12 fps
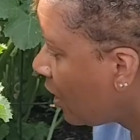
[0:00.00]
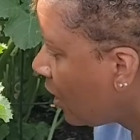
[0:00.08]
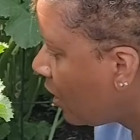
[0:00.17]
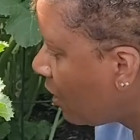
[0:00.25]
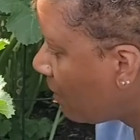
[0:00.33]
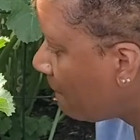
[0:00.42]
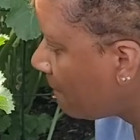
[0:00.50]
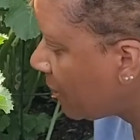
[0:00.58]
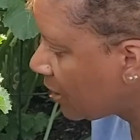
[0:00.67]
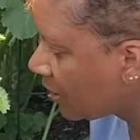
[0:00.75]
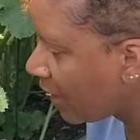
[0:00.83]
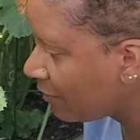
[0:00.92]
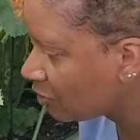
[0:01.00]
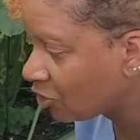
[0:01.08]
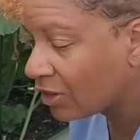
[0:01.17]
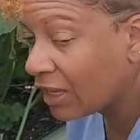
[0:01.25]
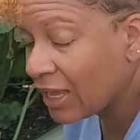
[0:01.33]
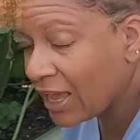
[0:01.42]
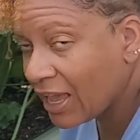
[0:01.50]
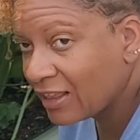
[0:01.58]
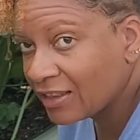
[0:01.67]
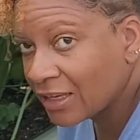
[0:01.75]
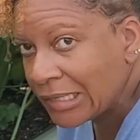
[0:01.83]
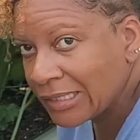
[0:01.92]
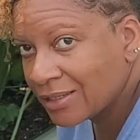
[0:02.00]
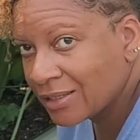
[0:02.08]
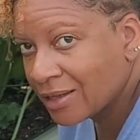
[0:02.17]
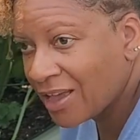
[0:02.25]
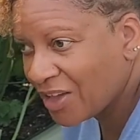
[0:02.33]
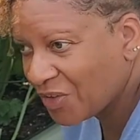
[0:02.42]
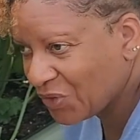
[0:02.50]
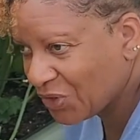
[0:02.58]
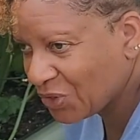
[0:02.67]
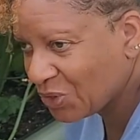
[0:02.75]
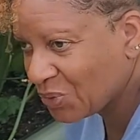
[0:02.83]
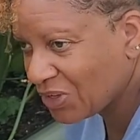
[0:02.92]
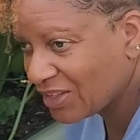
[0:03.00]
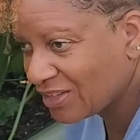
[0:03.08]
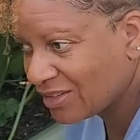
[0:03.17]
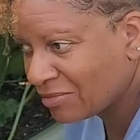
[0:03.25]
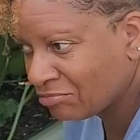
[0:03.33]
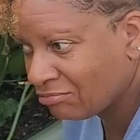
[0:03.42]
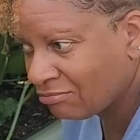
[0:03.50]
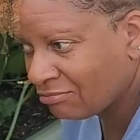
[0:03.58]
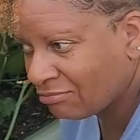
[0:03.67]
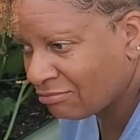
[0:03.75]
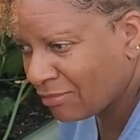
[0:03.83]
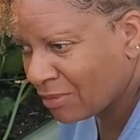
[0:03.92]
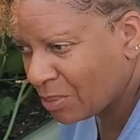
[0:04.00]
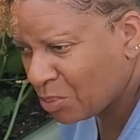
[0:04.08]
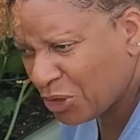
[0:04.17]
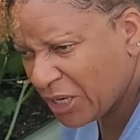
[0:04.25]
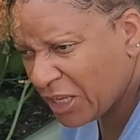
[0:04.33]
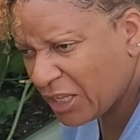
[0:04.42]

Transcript: Um, but yeah, so they had these this was pretty